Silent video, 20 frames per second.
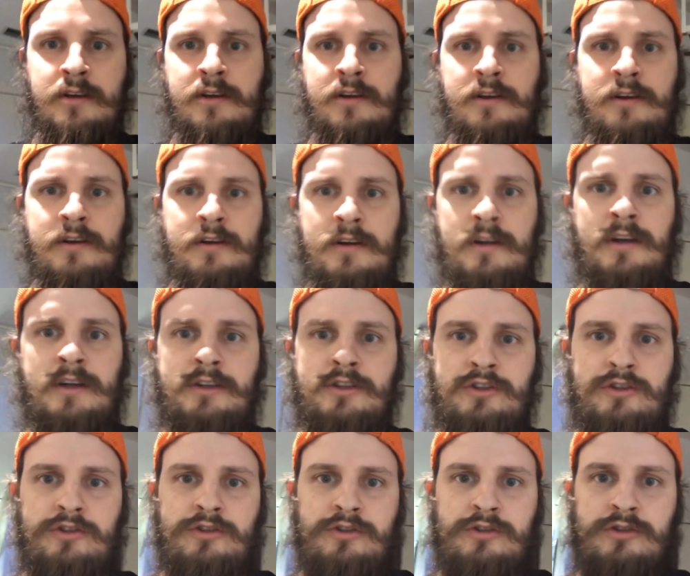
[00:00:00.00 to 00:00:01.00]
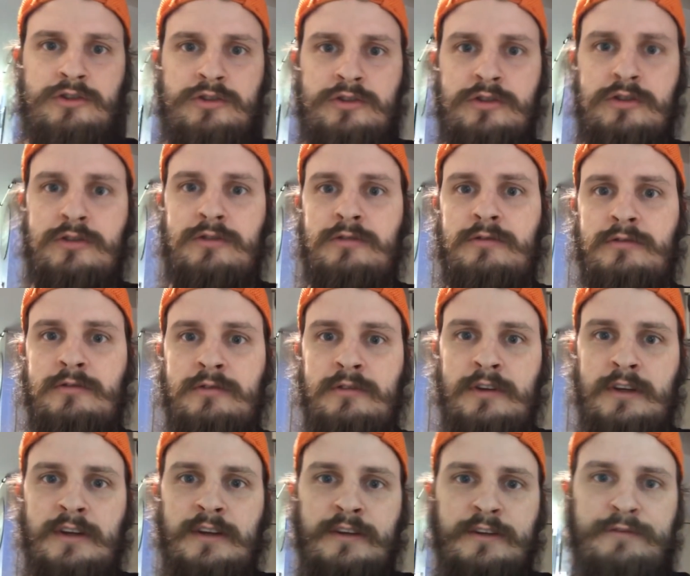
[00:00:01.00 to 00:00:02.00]
Alright.
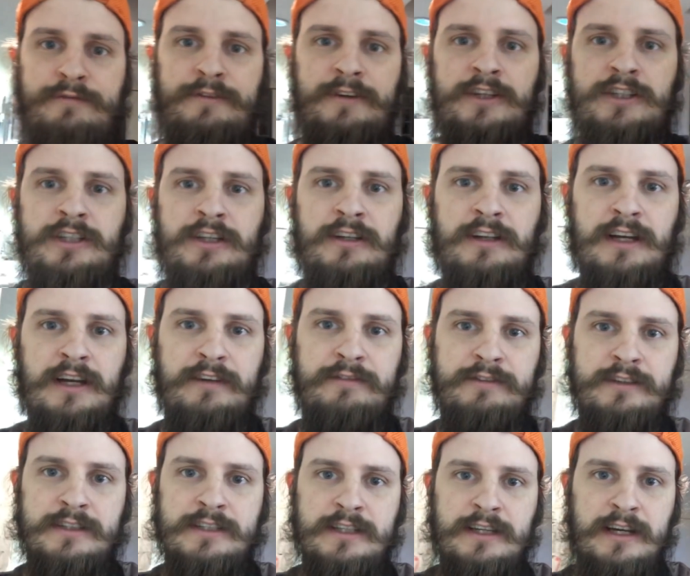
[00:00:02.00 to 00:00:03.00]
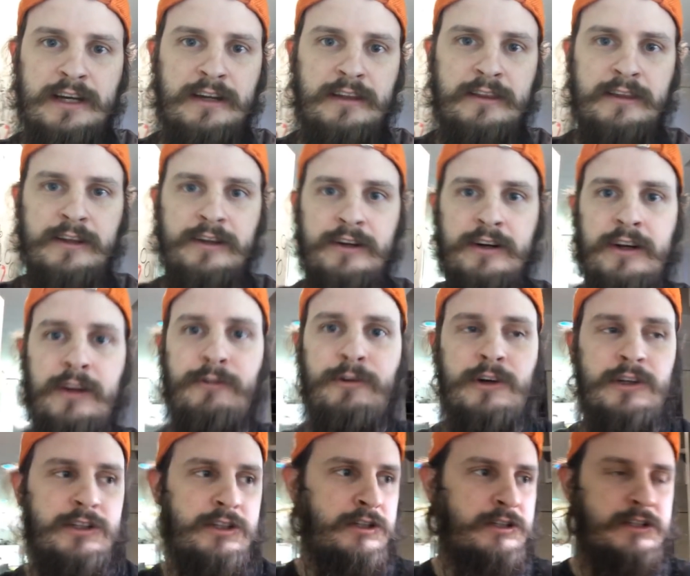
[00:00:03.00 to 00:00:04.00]
The fishy life, it's not a theory.
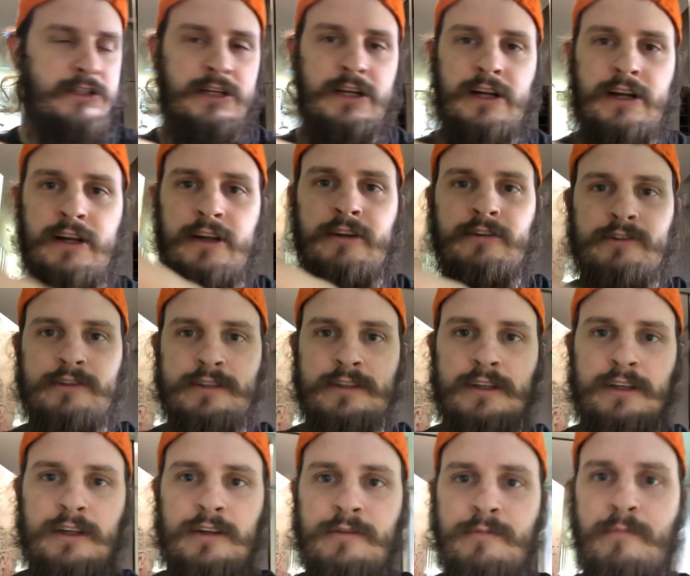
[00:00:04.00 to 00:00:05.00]
Watch your sky, you'll see.